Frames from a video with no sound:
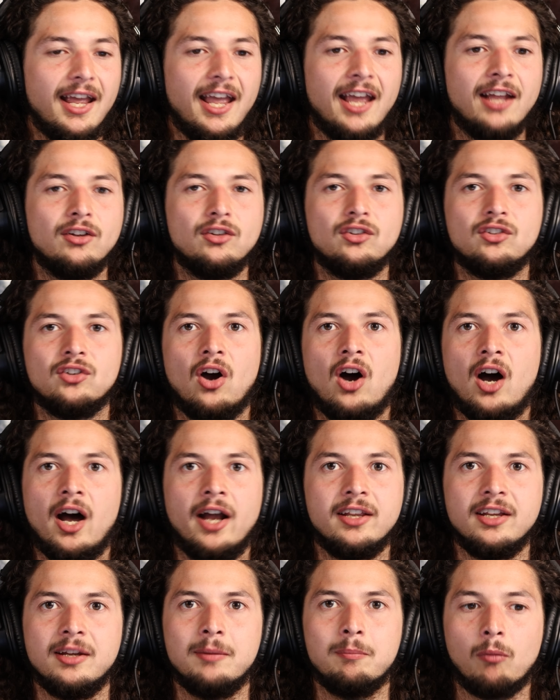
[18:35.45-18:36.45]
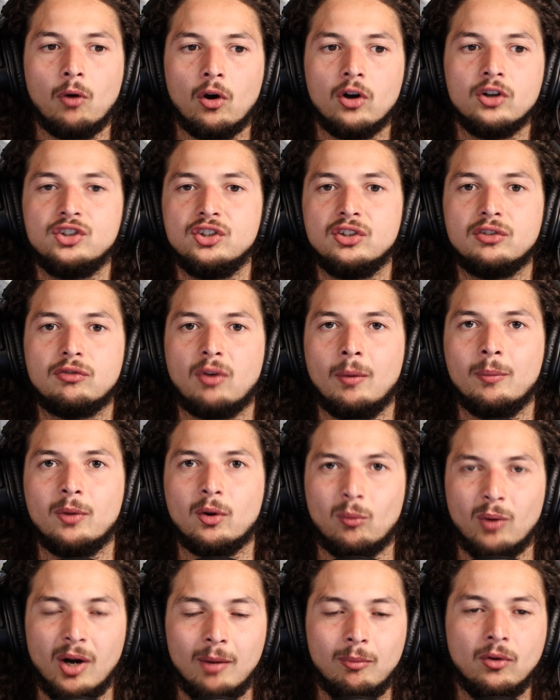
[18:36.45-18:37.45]
and Zod emerges from
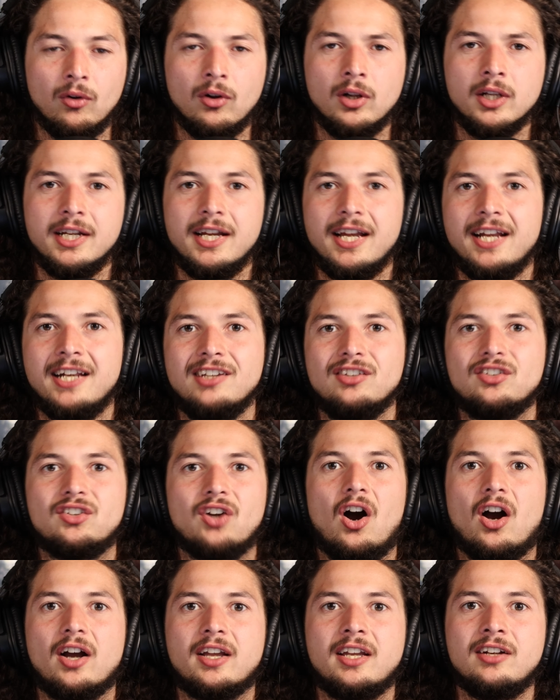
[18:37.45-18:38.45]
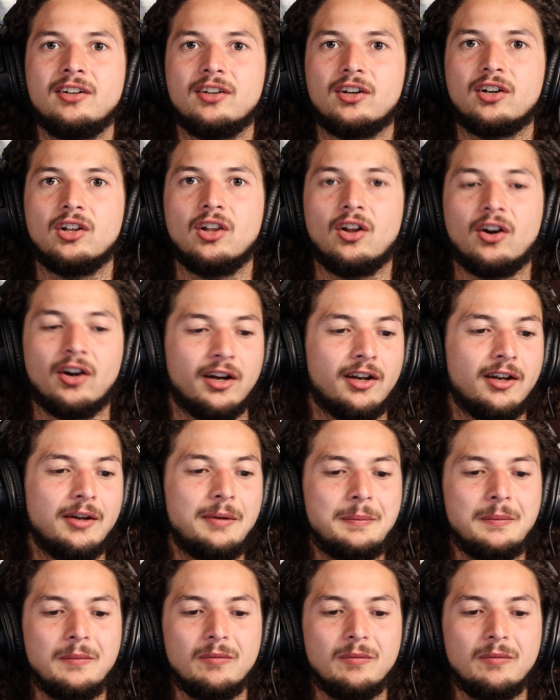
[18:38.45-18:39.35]
the rubble and he's talking to Clark,